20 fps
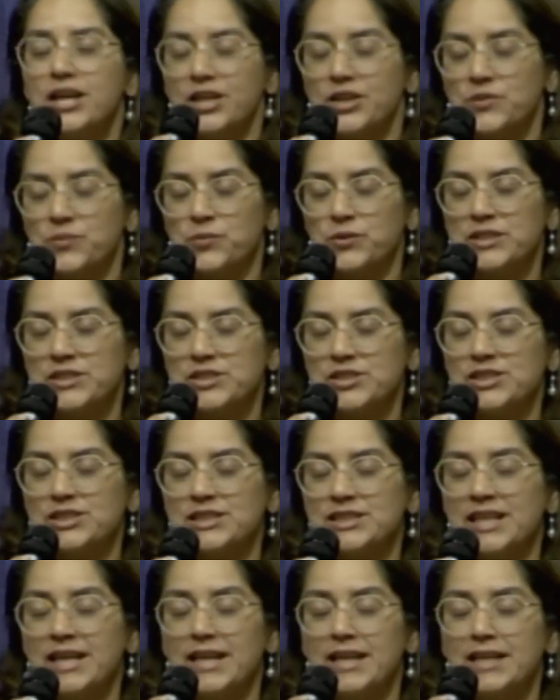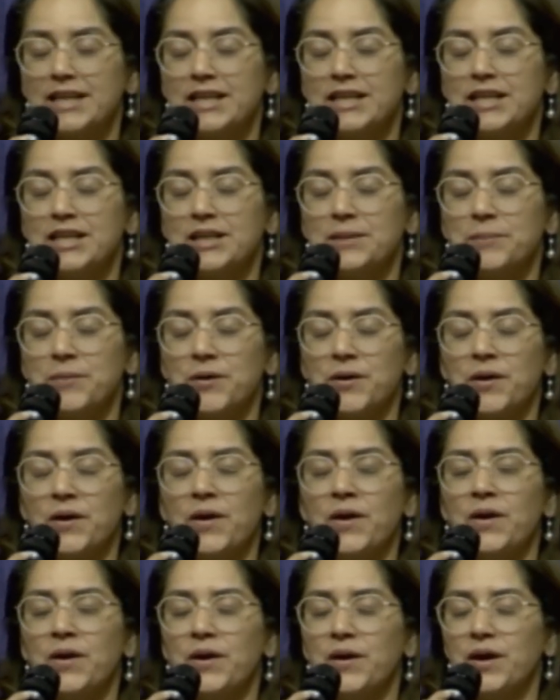it was a
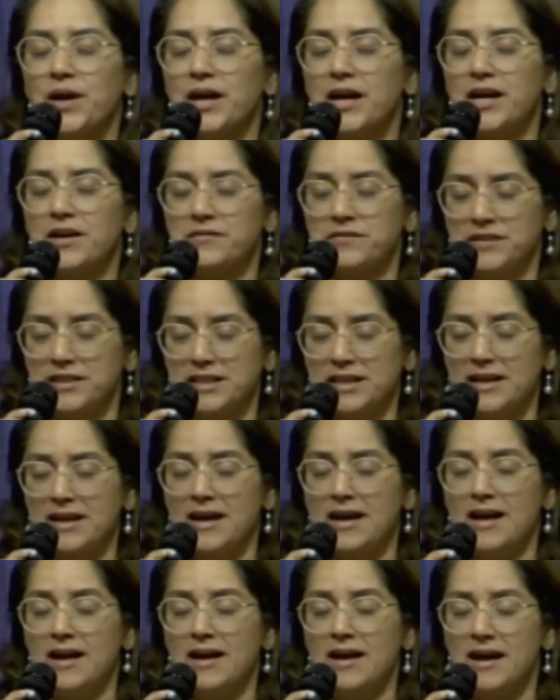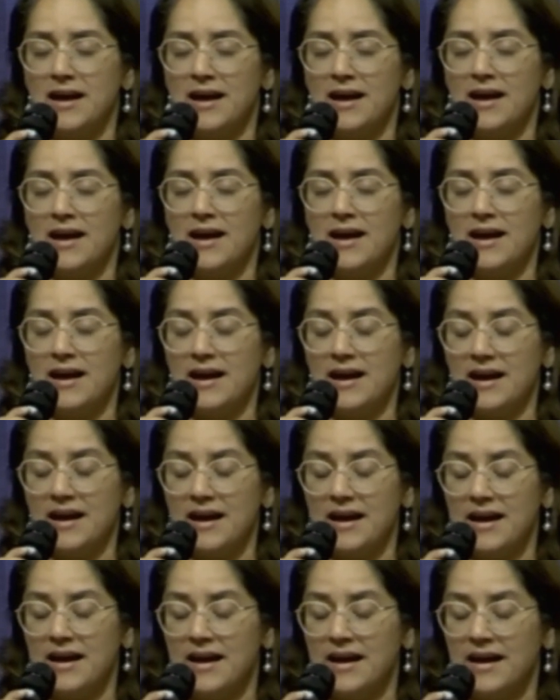labor of
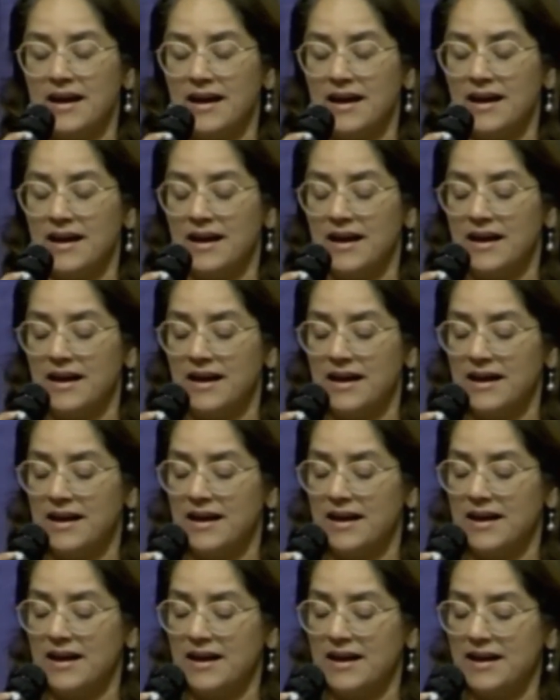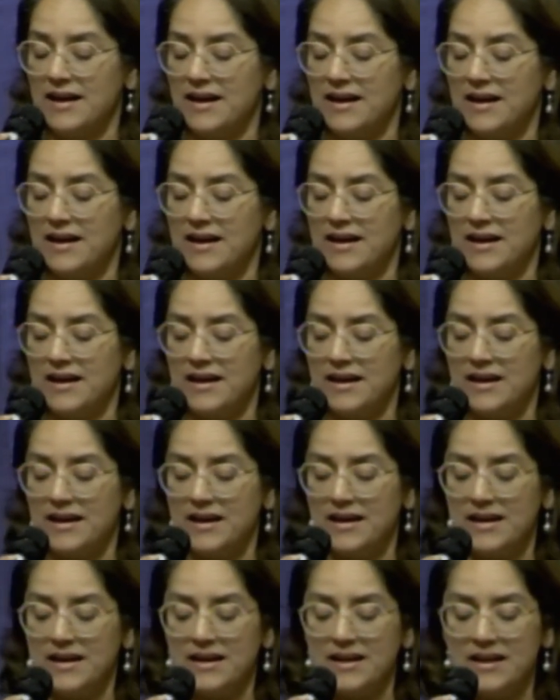
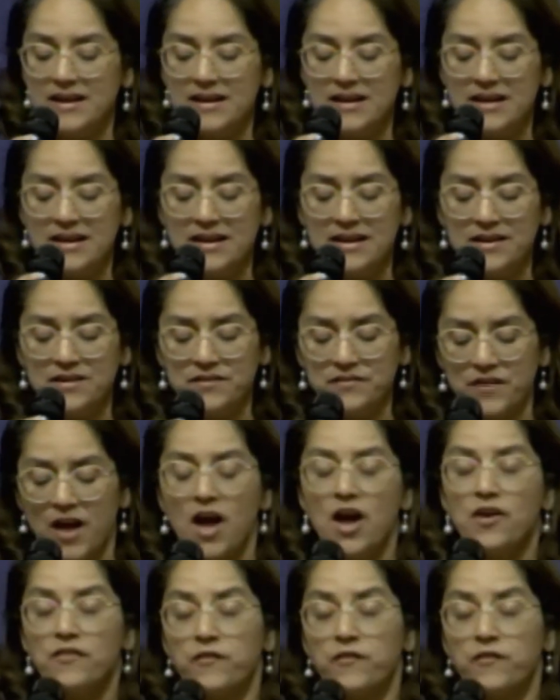love.